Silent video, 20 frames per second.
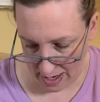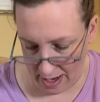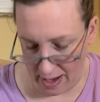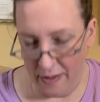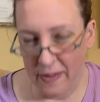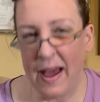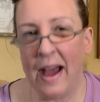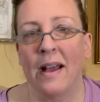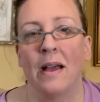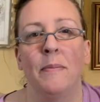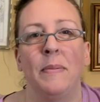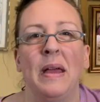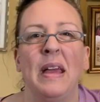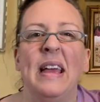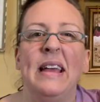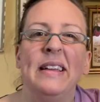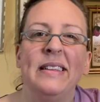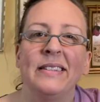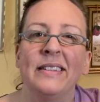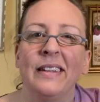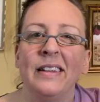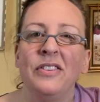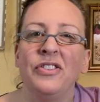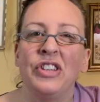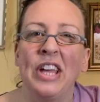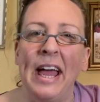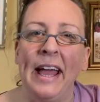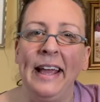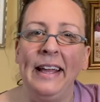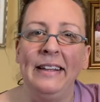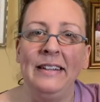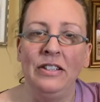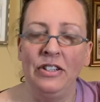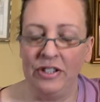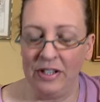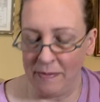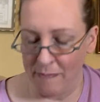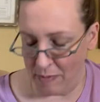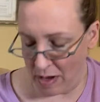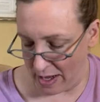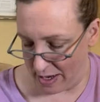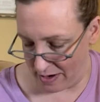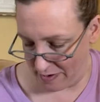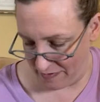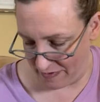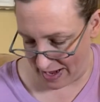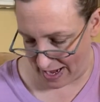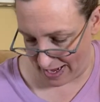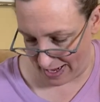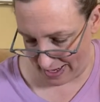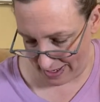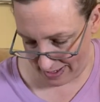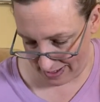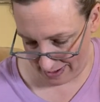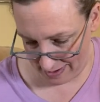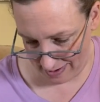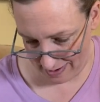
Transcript: And that could be easily changed and modified.